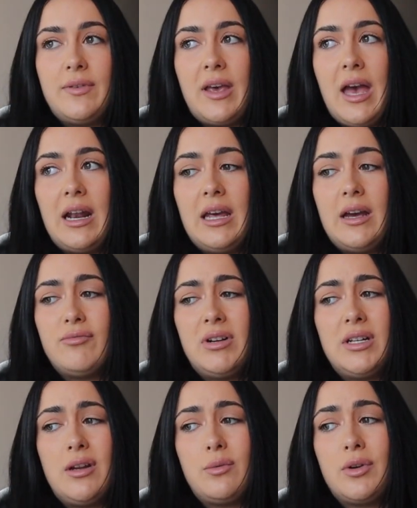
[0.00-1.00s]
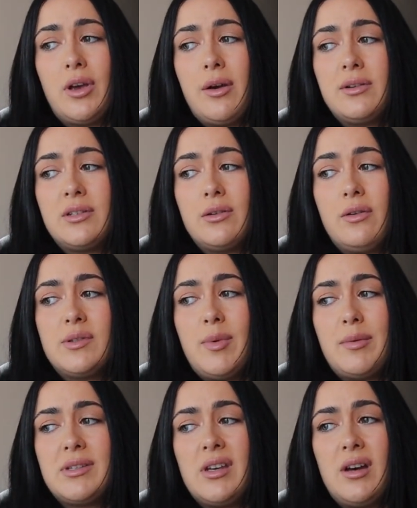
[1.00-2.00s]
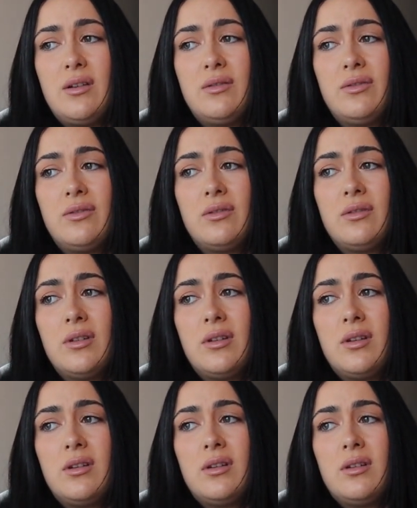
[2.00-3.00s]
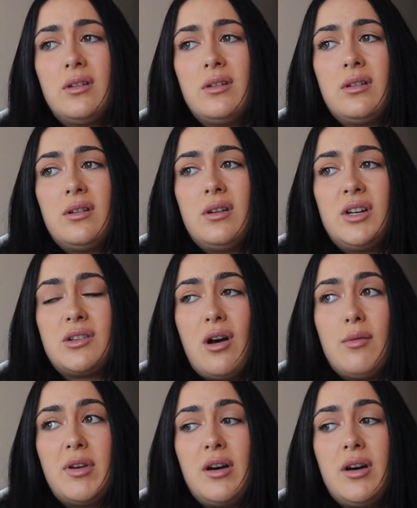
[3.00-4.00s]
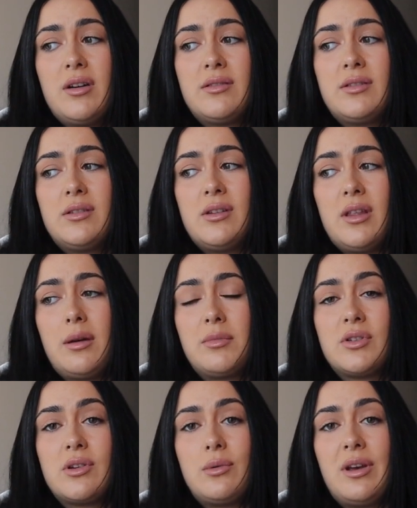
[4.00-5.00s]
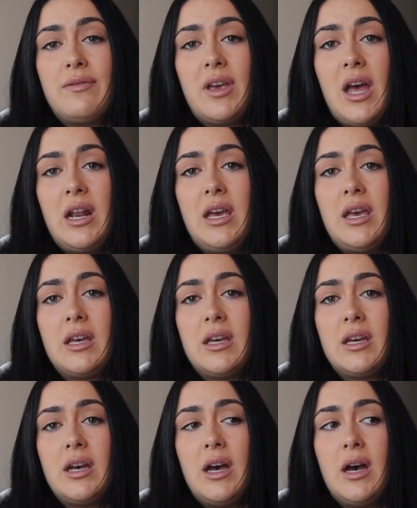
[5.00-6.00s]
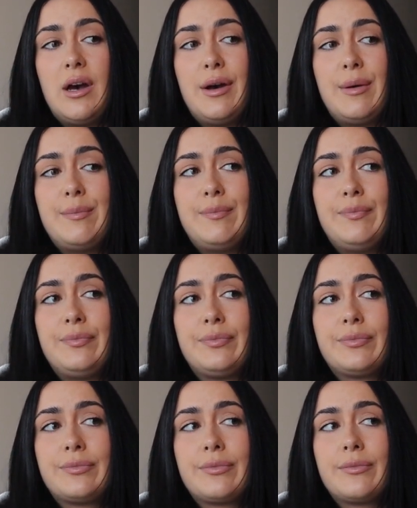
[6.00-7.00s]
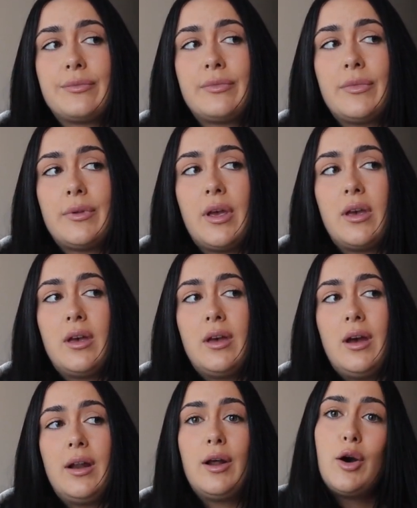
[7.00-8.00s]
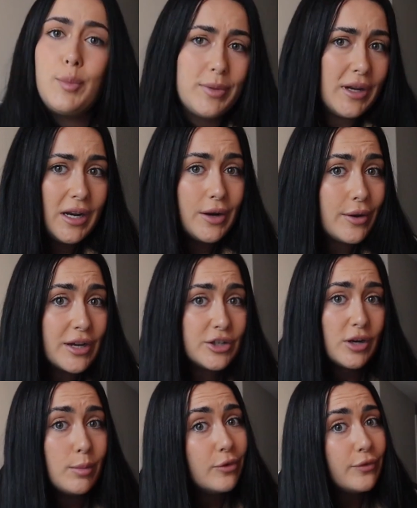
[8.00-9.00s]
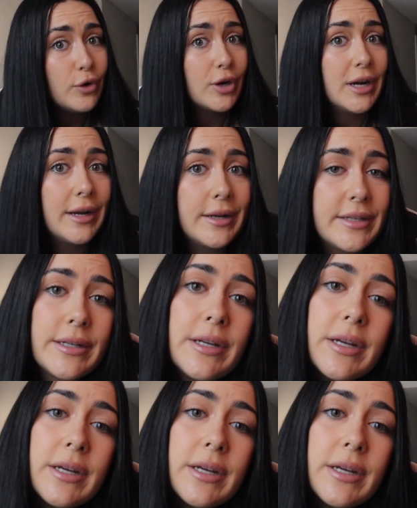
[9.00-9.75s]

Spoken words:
for Kelly. I really don't want to go into the office by myself. I just can't be asked, so I think I'm just gonna wait for Kelly and hope that I don't get in trouble for it,